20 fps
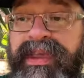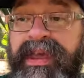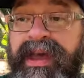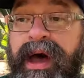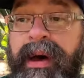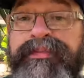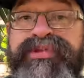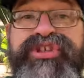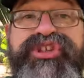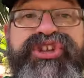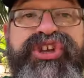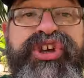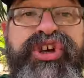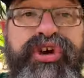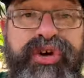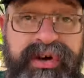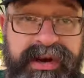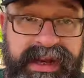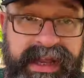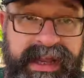
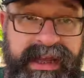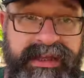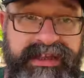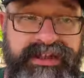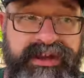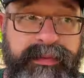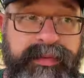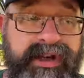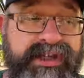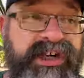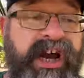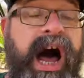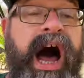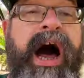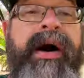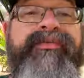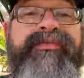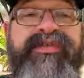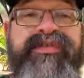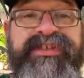obscurity, so much
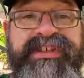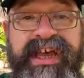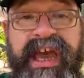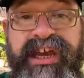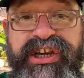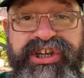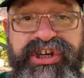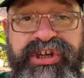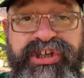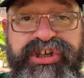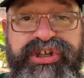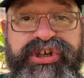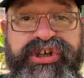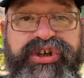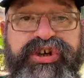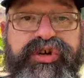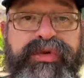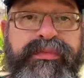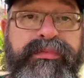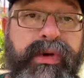obfuscation
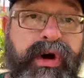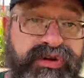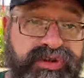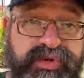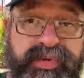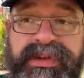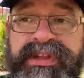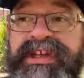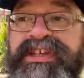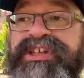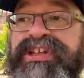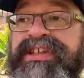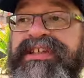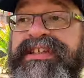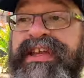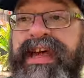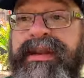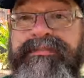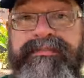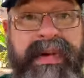to most religions
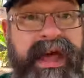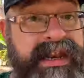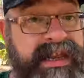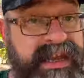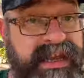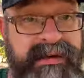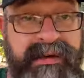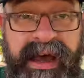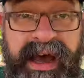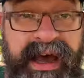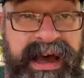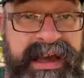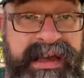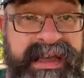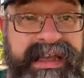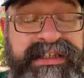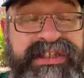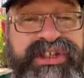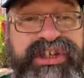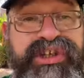and many
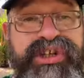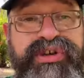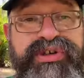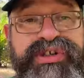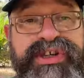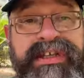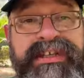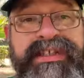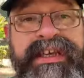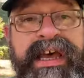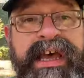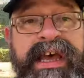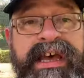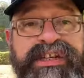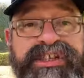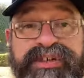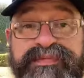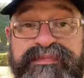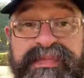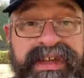institutions,
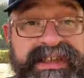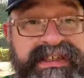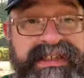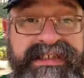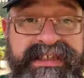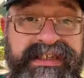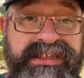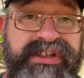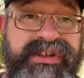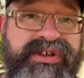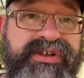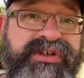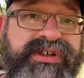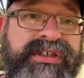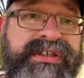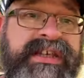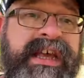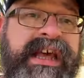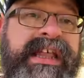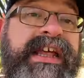just business
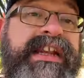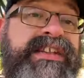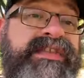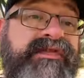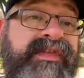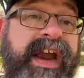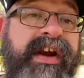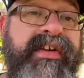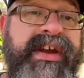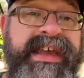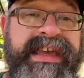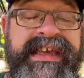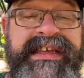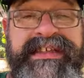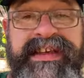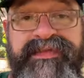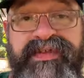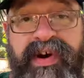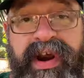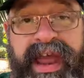institutions, that it's very
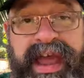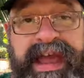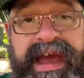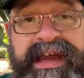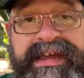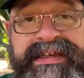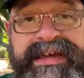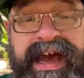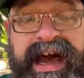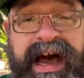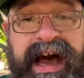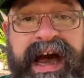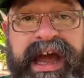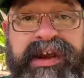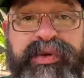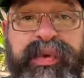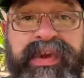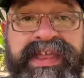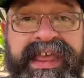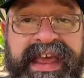easy for AI to
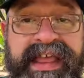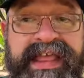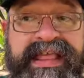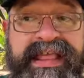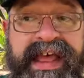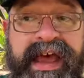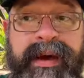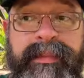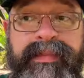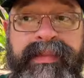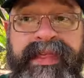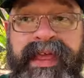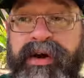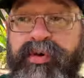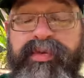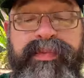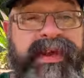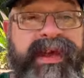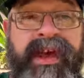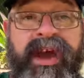hide within them. They
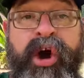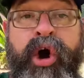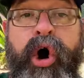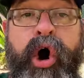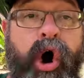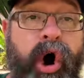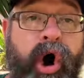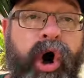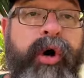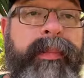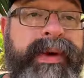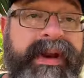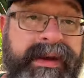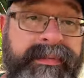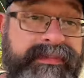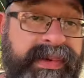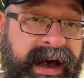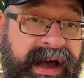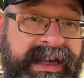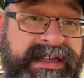would be all but
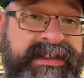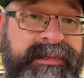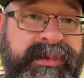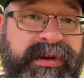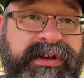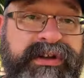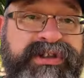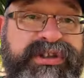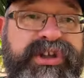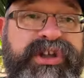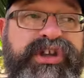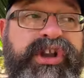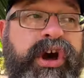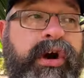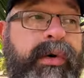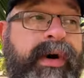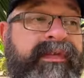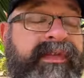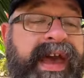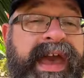impossible to
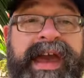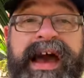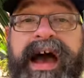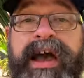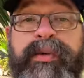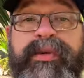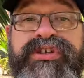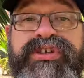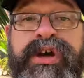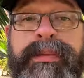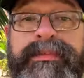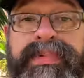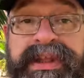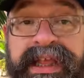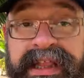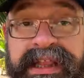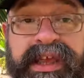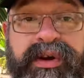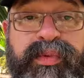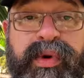know if AI was
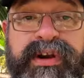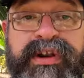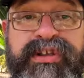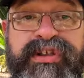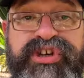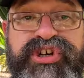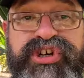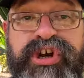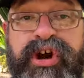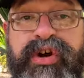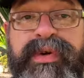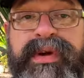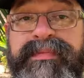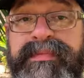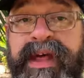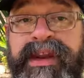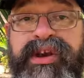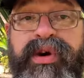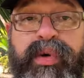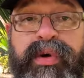completely running the show in
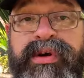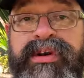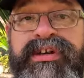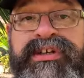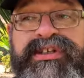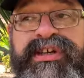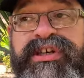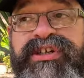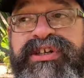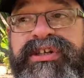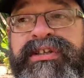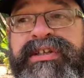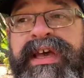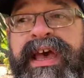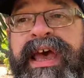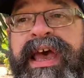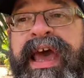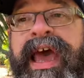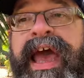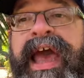many organizations,
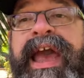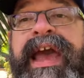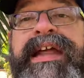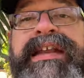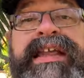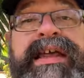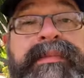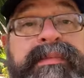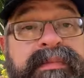and